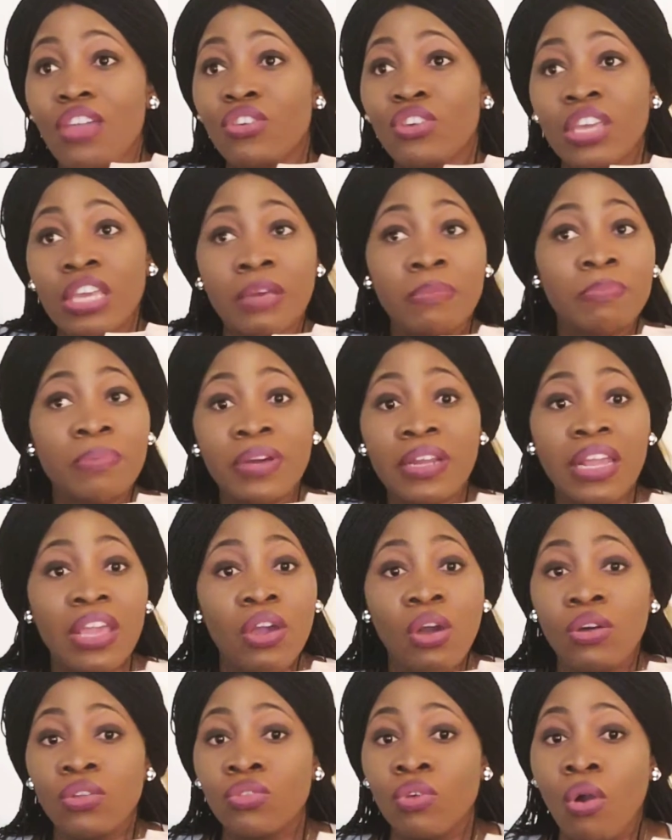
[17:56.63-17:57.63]
You can put it
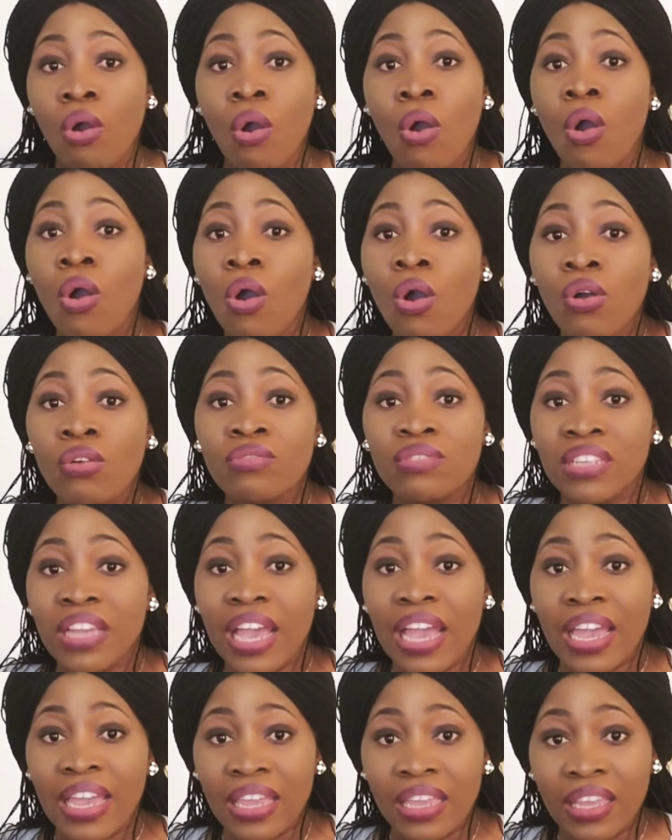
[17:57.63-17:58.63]
on all
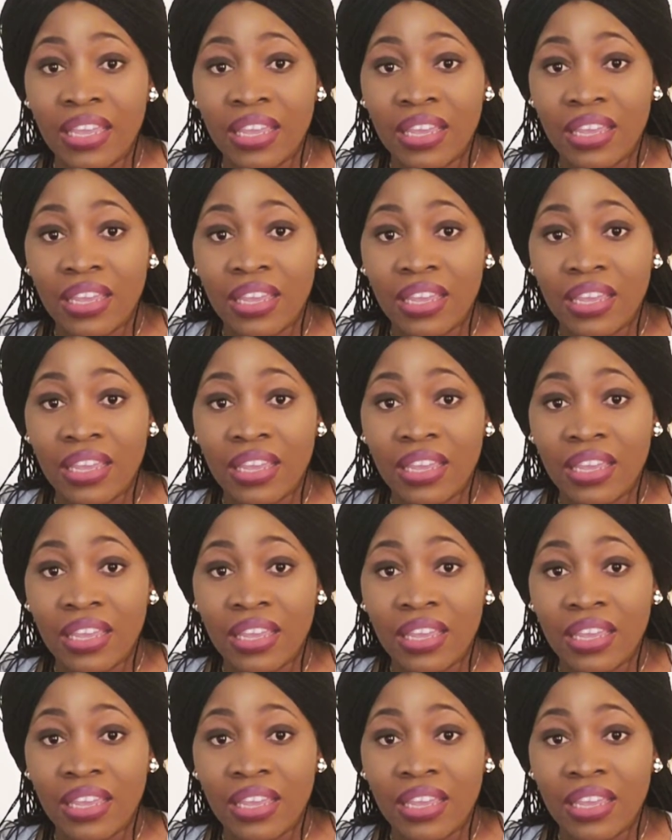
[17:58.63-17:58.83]
day,